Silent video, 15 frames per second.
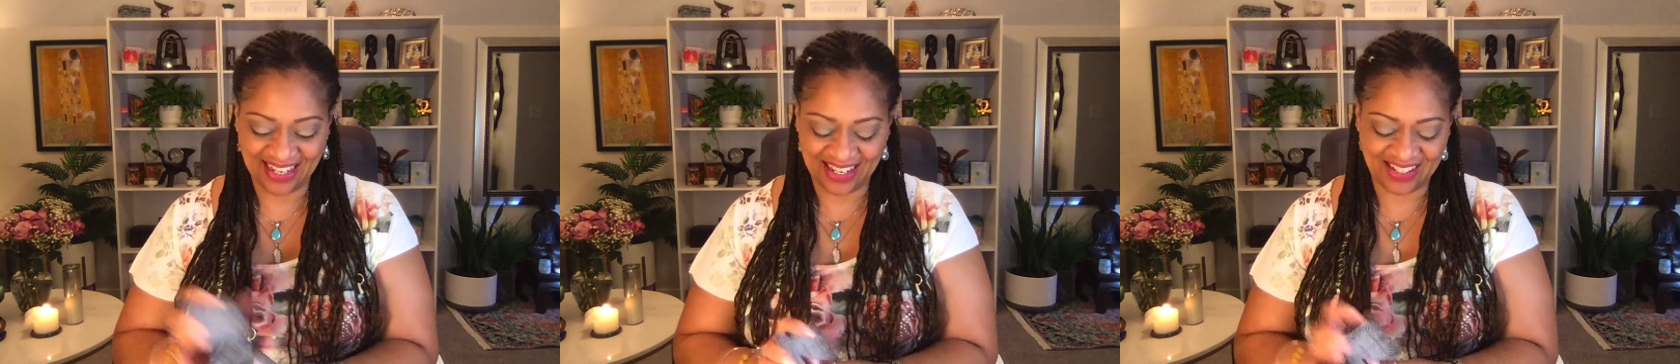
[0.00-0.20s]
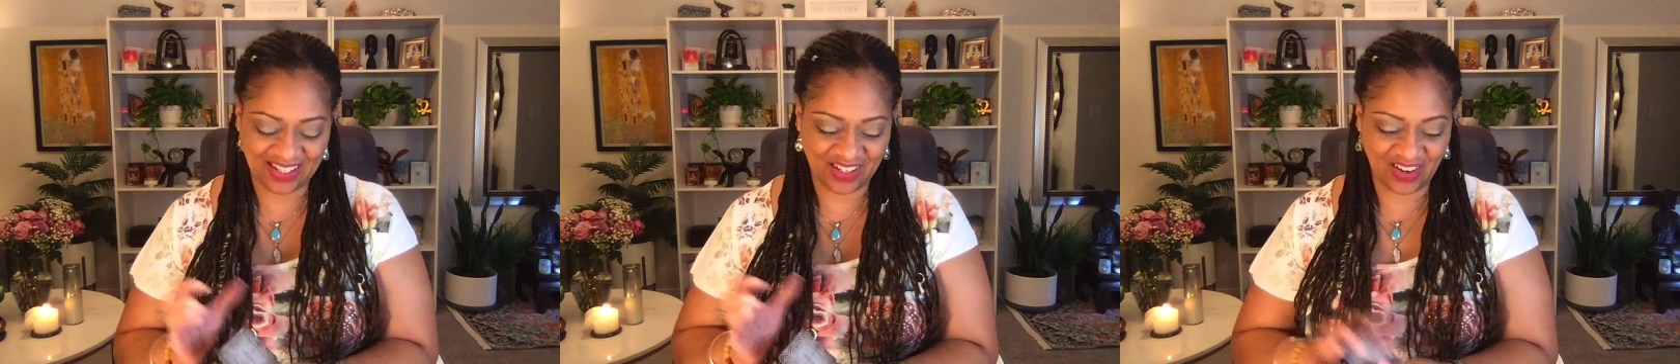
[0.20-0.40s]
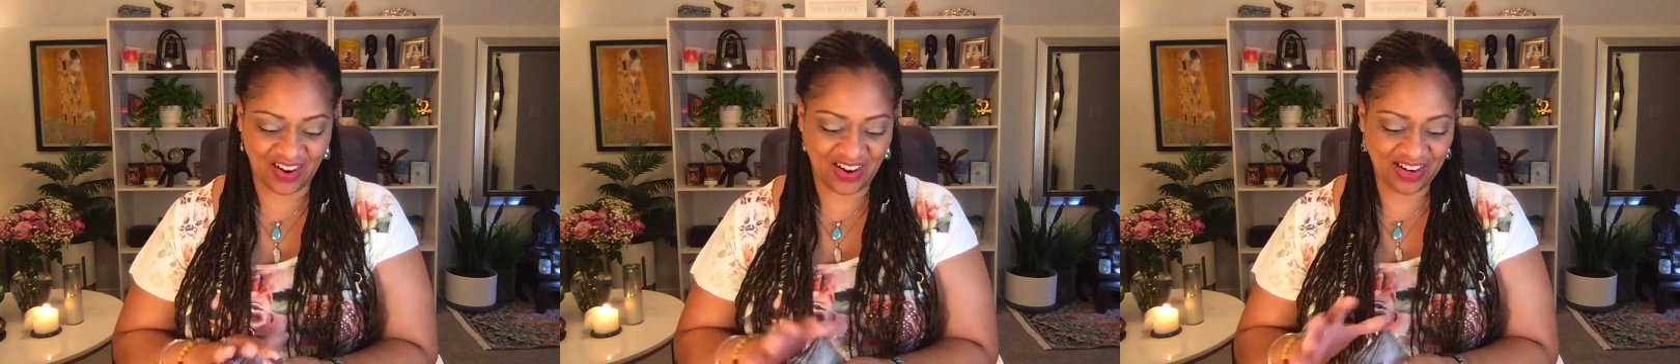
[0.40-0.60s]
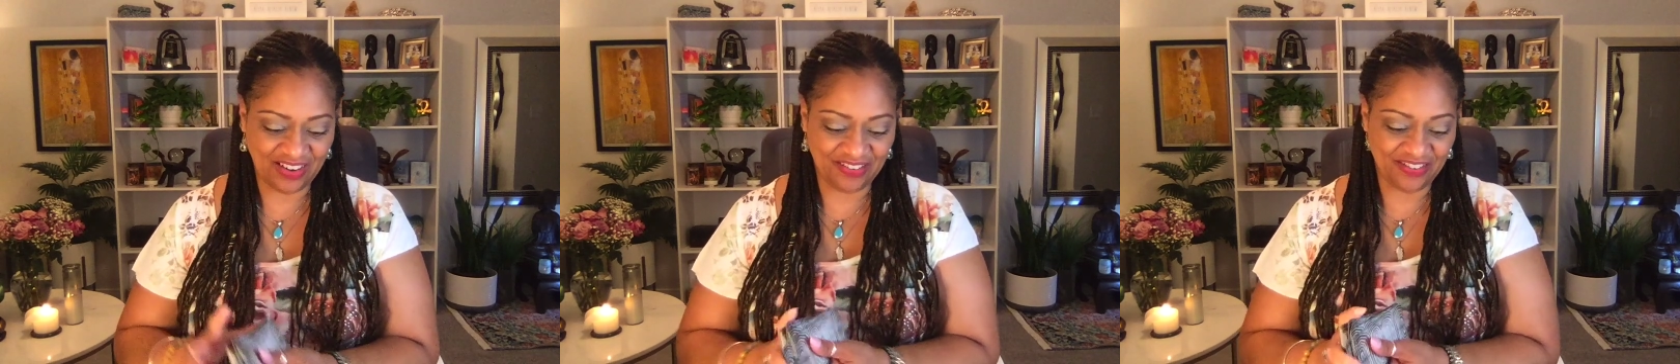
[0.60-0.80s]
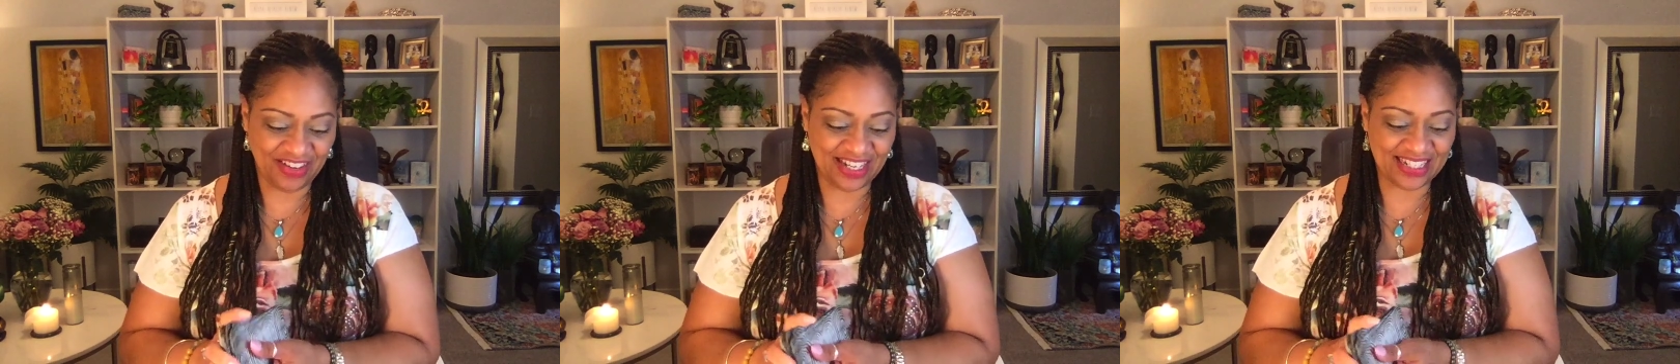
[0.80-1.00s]
to call your
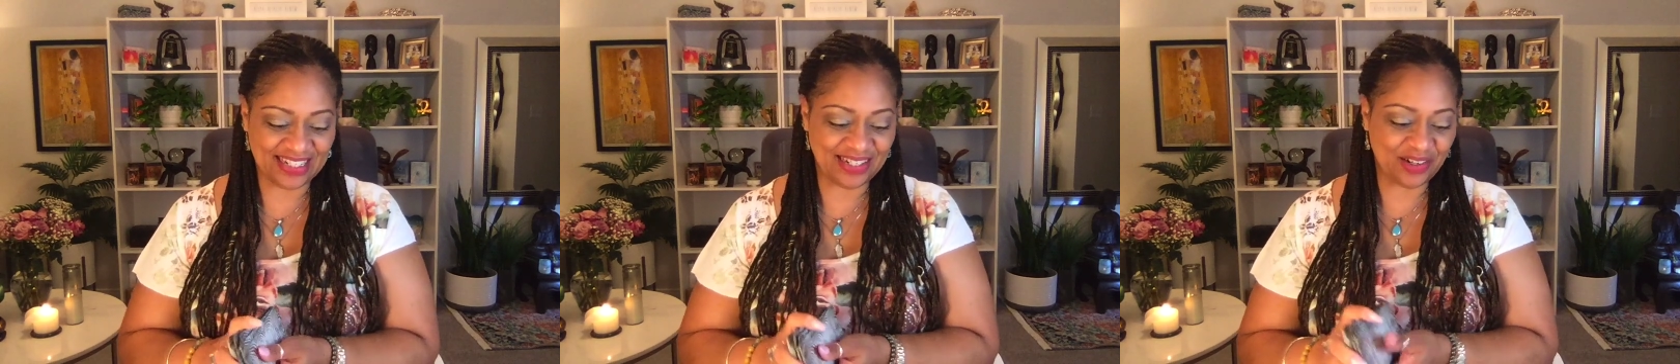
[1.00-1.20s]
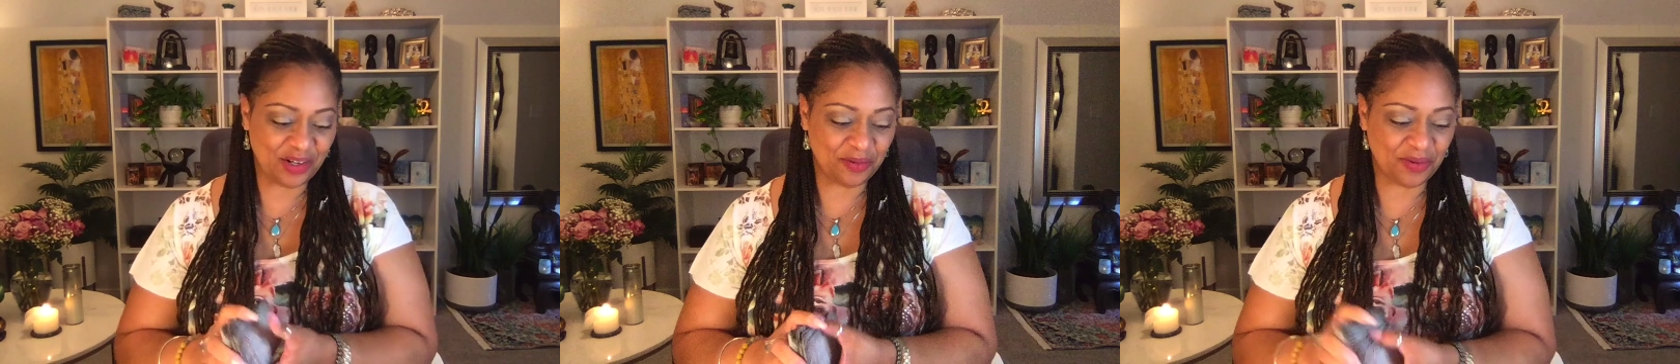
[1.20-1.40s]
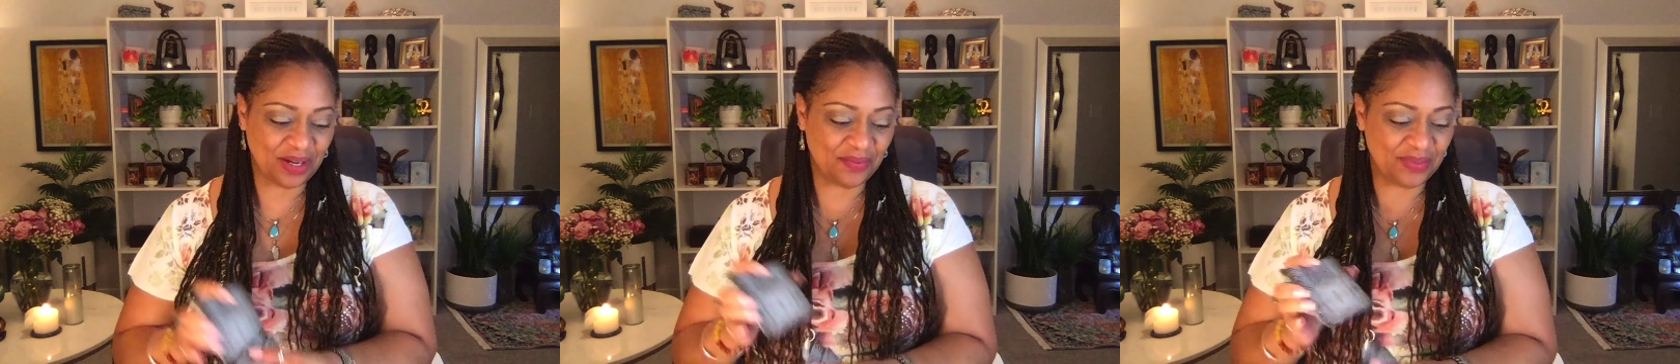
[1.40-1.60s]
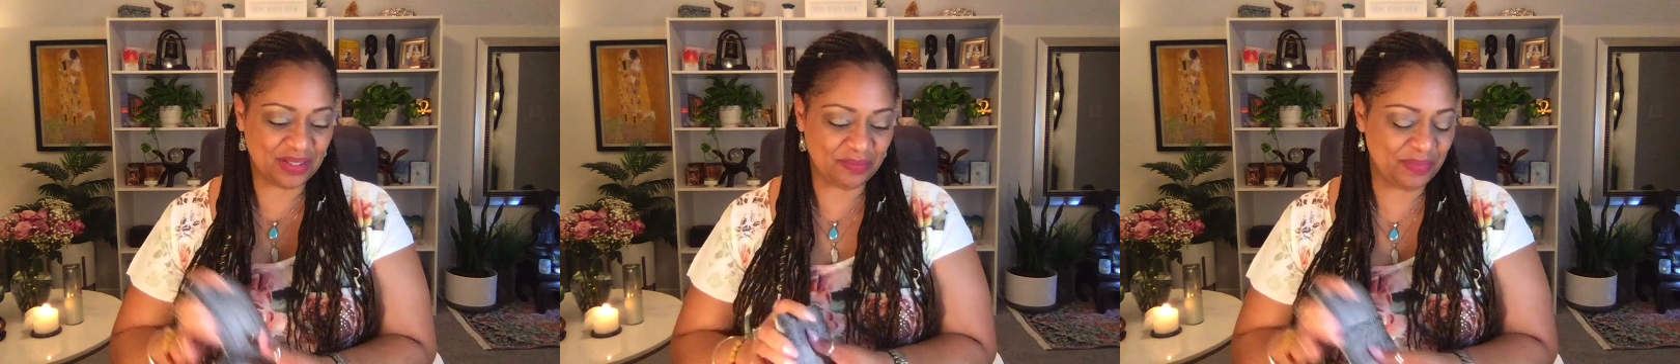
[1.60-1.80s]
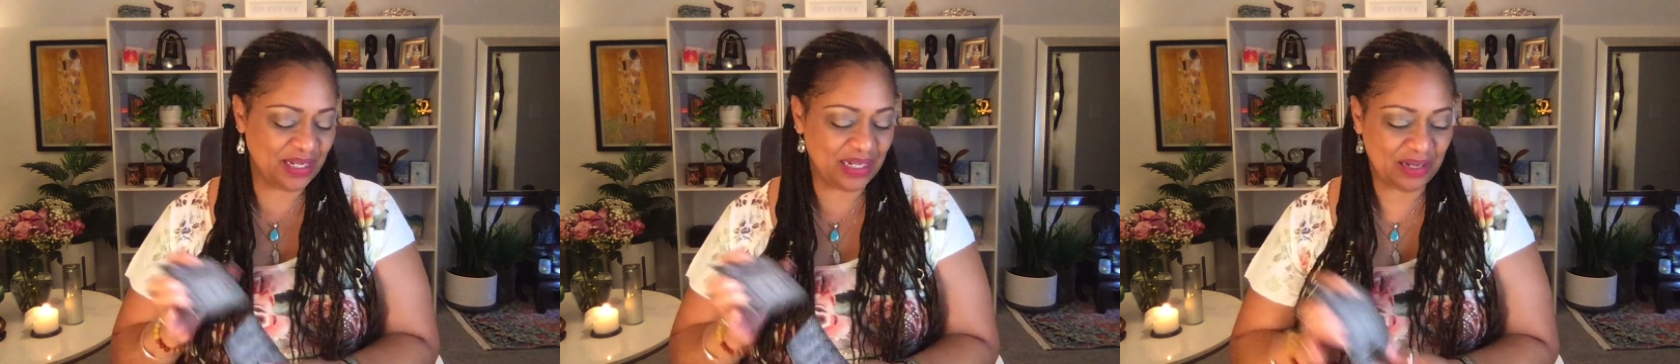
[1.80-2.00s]
friends and everybody was
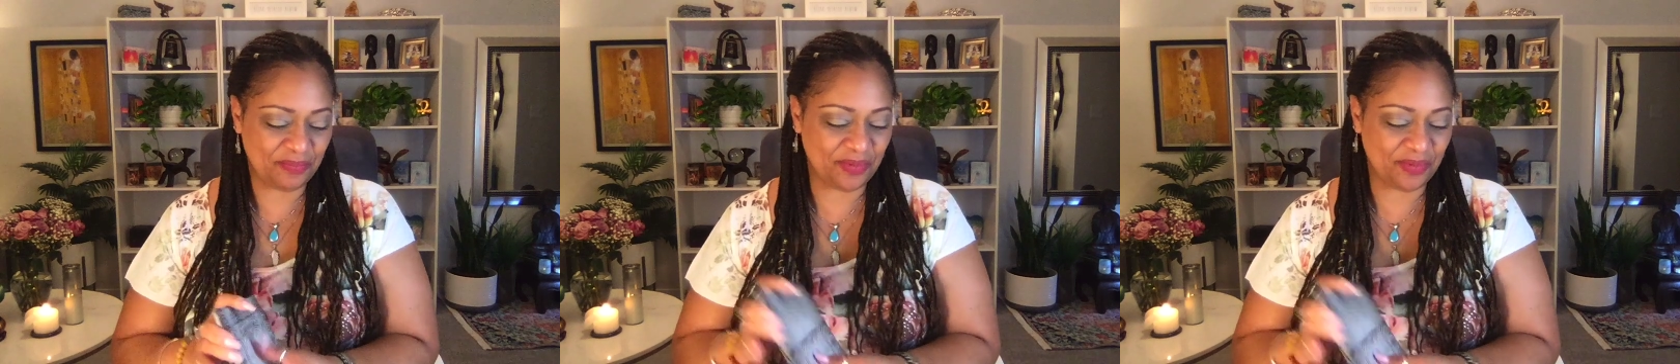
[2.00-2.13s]
meeting up